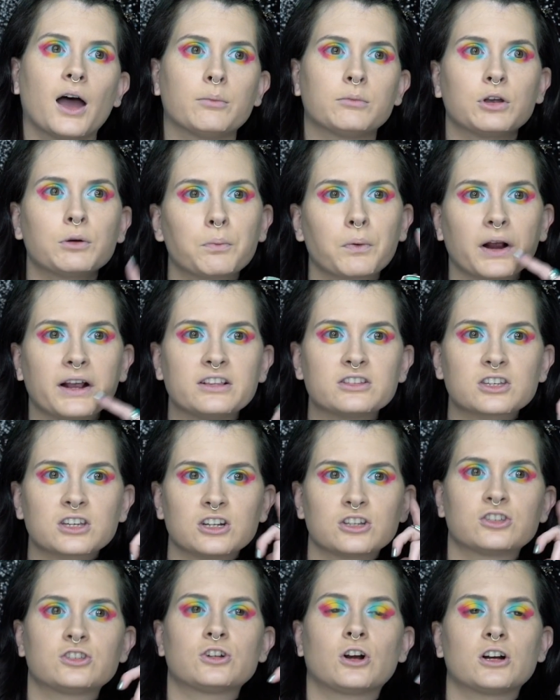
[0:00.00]
your brain's
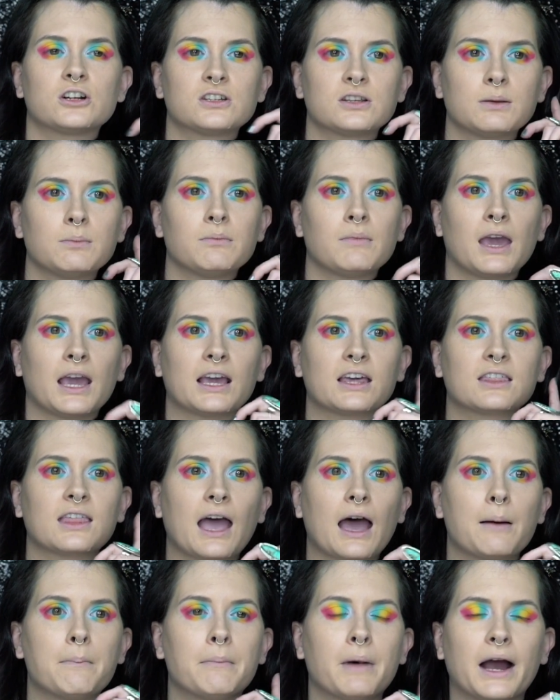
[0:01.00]
going to start to make
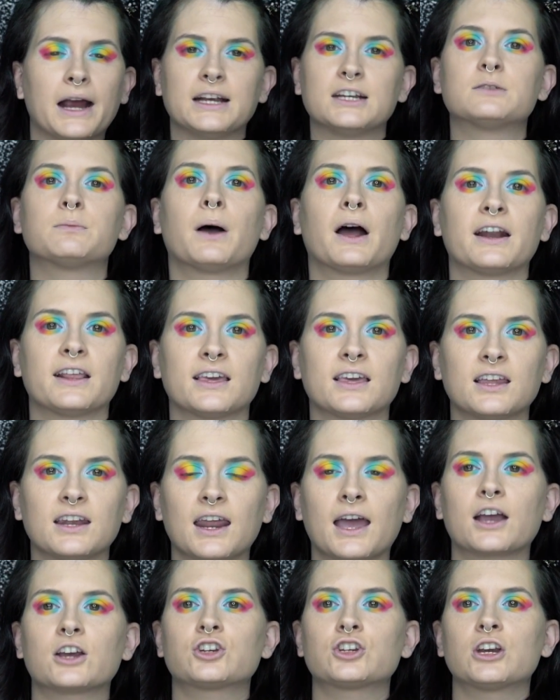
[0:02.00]
that mind-body
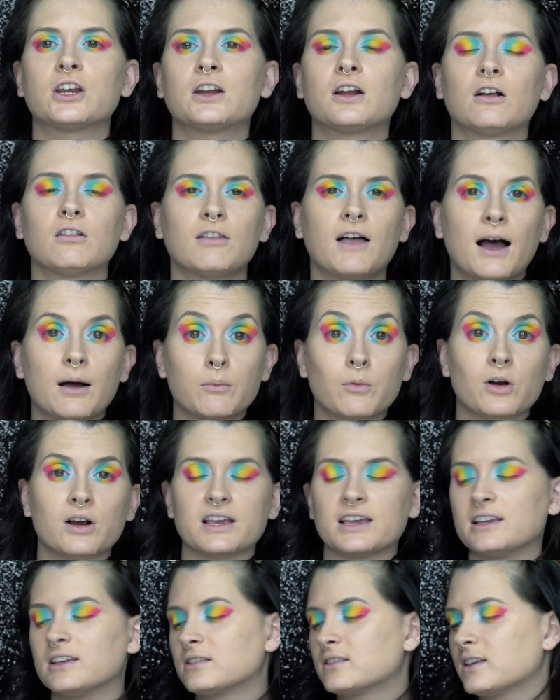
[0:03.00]
connection a lot more
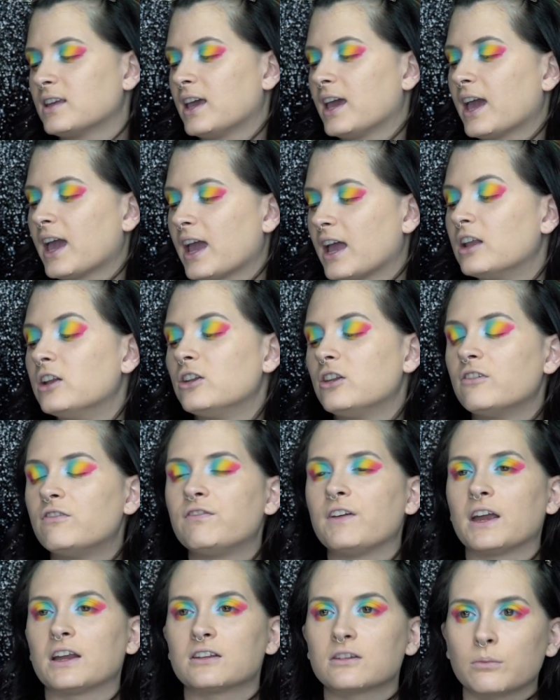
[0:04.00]
easily and the
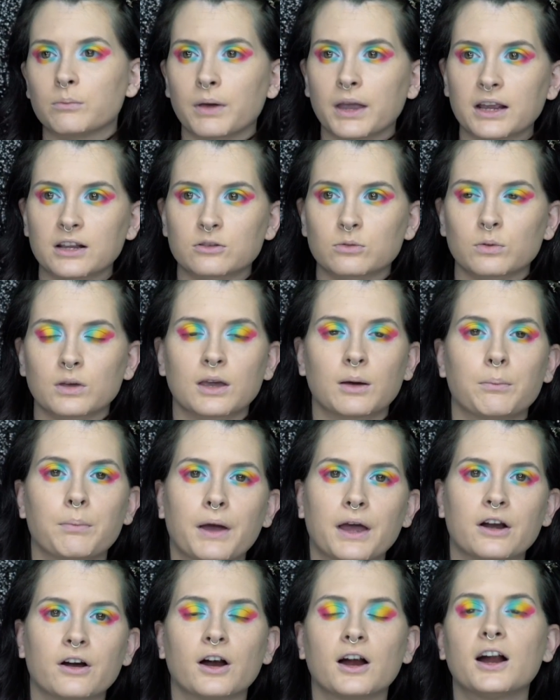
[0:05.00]
phantom pains will get
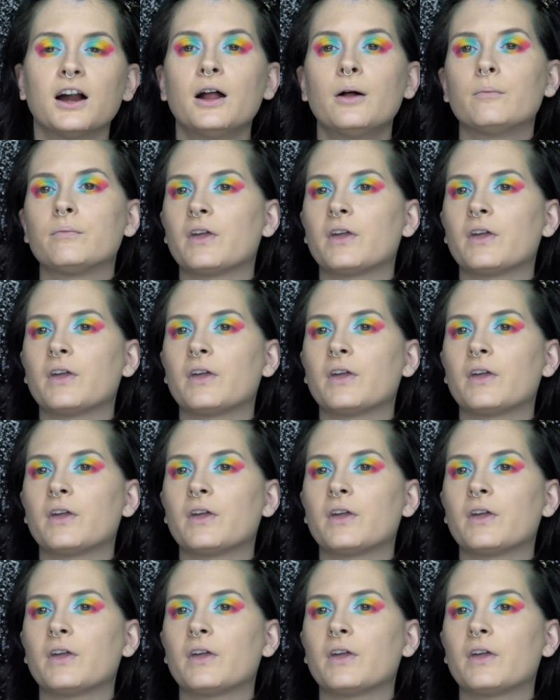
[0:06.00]
better.